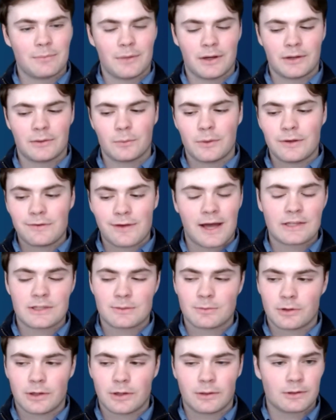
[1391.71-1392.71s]
But we've had
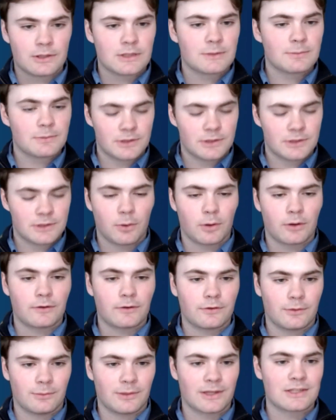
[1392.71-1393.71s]
some great support
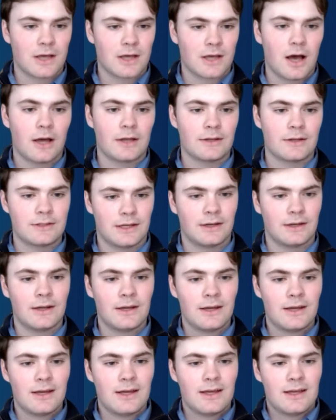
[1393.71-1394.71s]
from Lassonde and
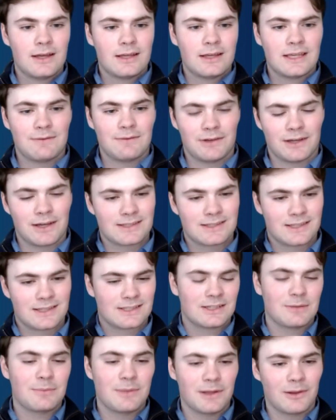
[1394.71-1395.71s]
giving us the
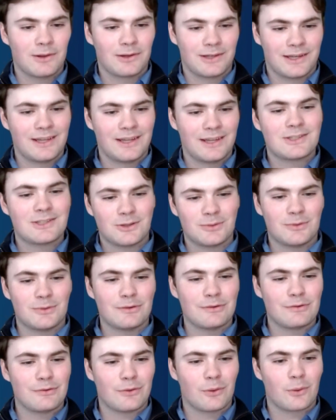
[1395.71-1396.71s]
stability to
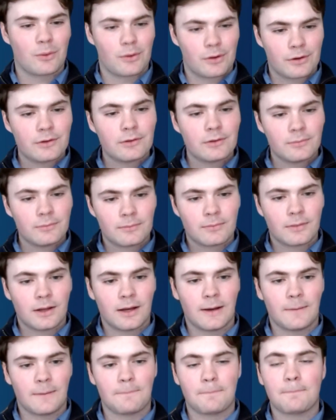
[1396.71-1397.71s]
move forward.
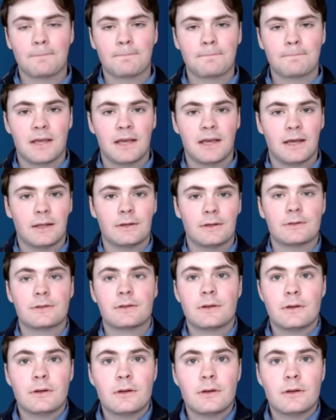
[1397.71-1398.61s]
And